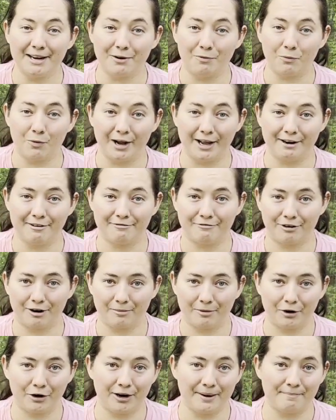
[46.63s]
one
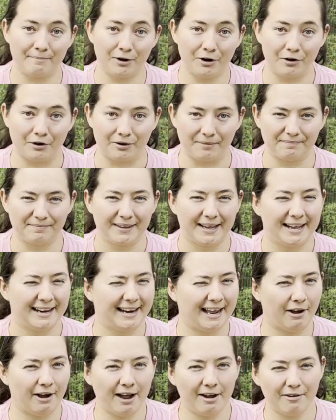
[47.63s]
from her and Merle.
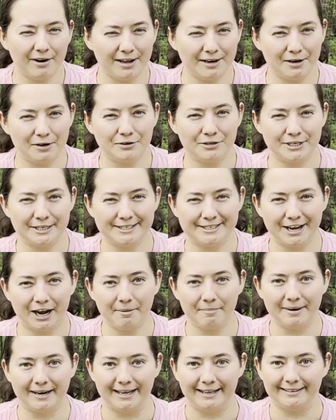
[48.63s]
Now, how do I know she's
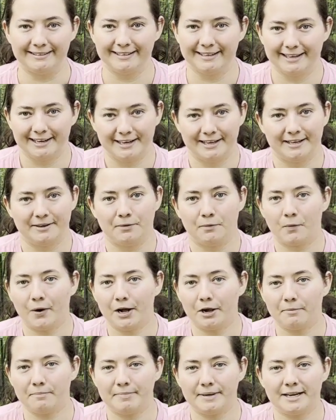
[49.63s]
dominant?
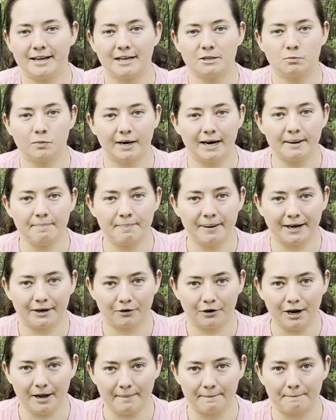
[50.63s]
Well, because when I pick
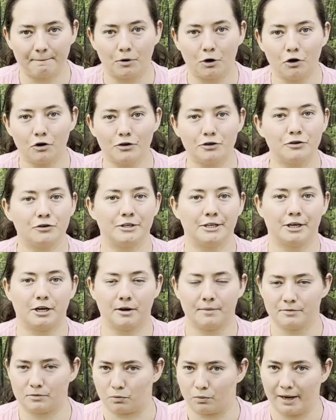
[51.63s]
her up, Merle usually
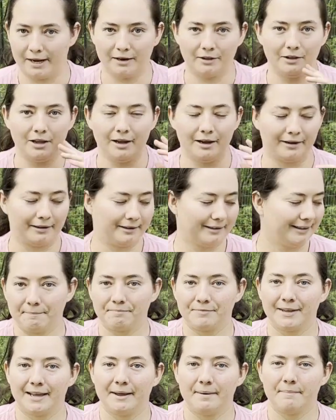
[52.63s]
comes right along.
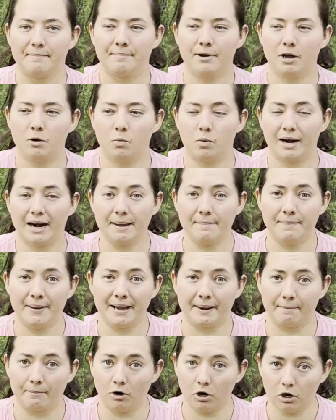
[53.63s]
But when I
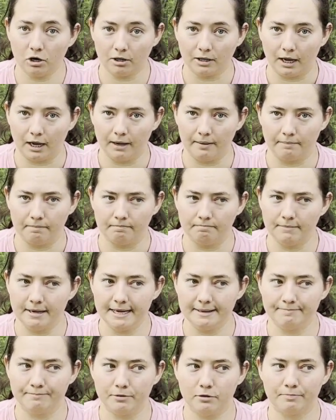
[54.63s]
pick Merle up,
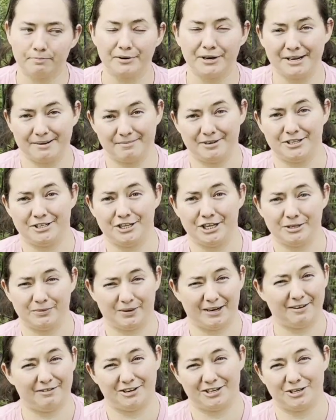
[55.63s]
Maple pretty much does
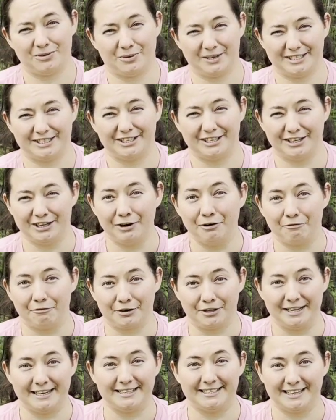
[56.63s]
whatever she wants to do
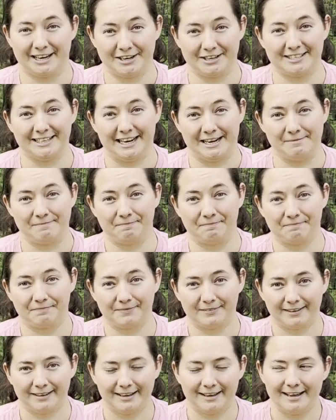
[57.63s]
for the entire time.
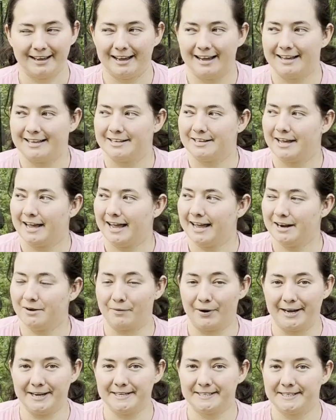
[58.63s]

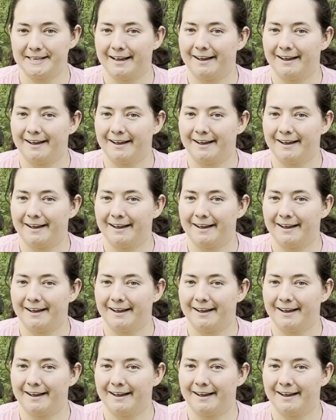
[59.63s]
Anyways,